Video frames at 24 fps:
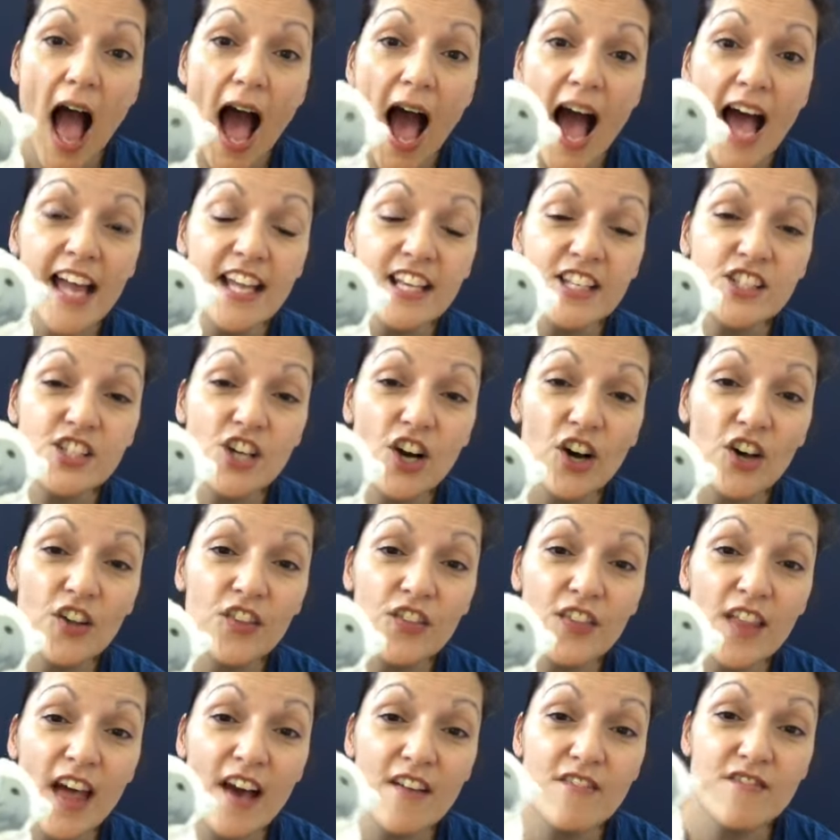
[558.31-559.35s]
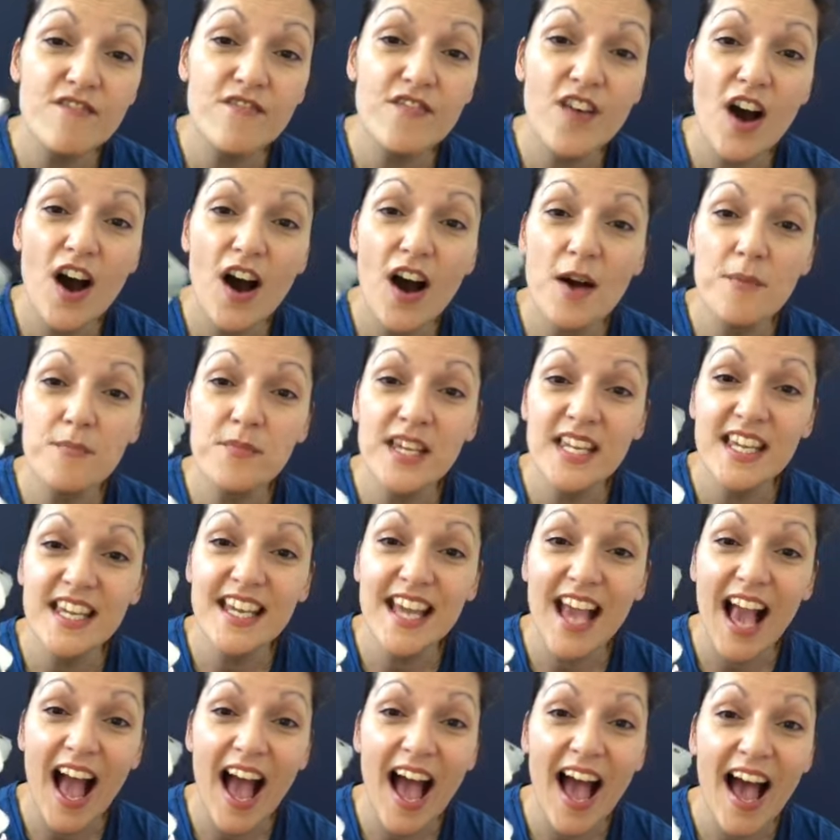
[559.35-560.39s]
And on that farm he
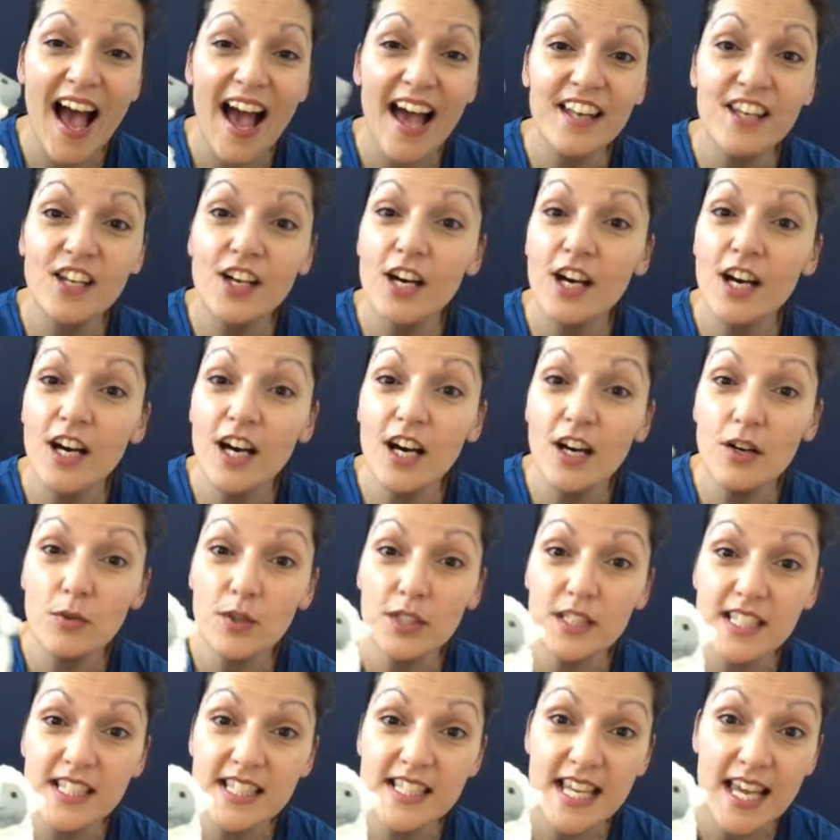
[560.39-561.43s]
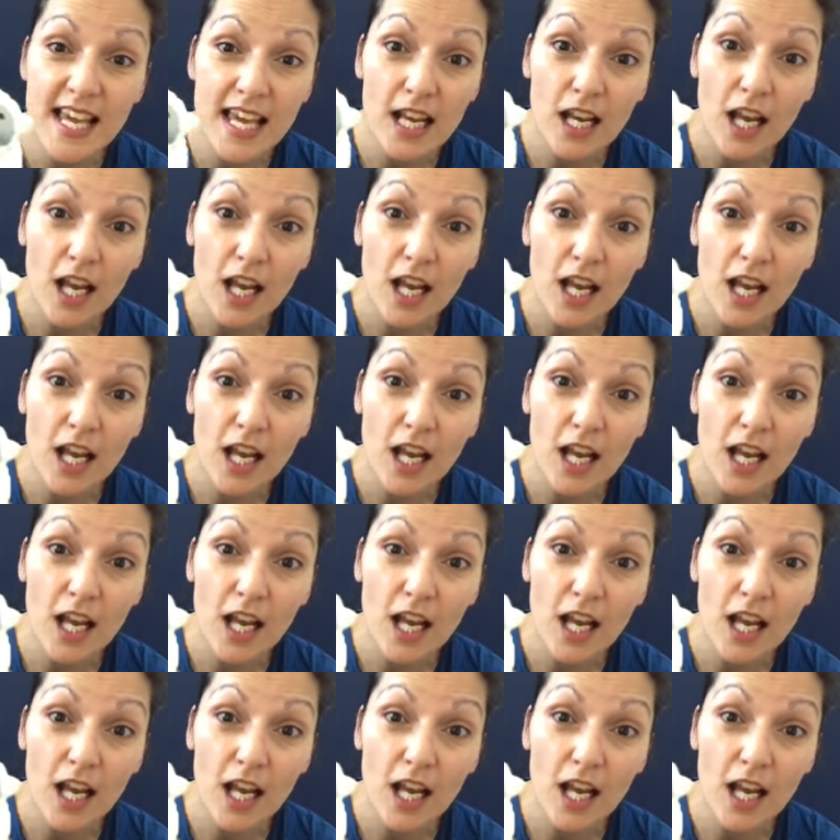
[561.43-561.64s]
had a, what is it?